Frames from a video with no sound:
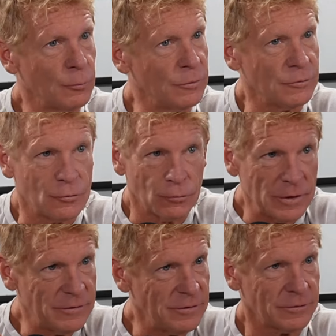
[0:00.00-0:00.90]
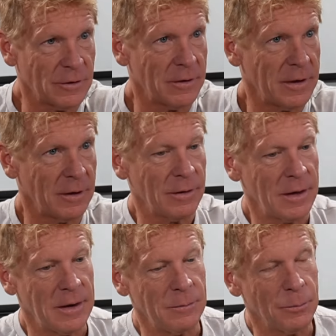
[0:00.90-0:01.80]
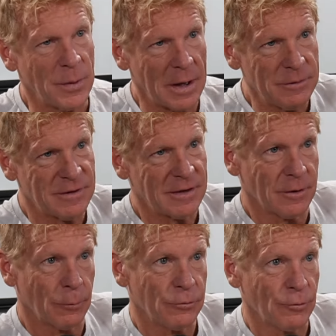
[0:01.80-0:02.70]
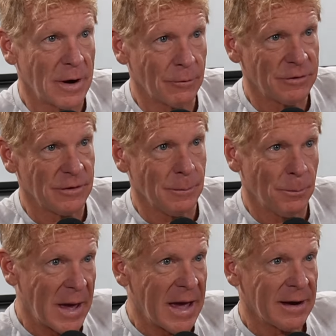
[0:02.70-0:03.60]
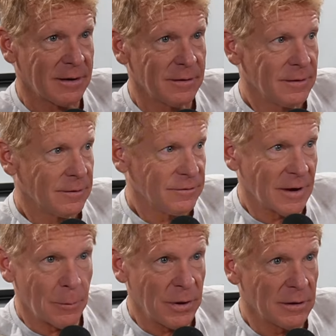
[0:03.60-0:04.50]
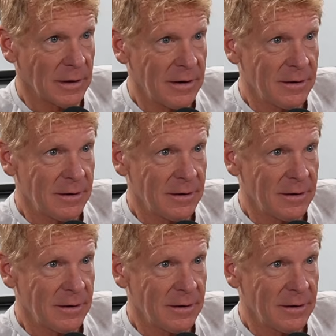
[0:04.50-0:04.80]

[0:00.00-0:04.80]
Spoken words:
was greasy as all hell. Mm-hmm. And Bobby Task and I were drag racing back down pit lane,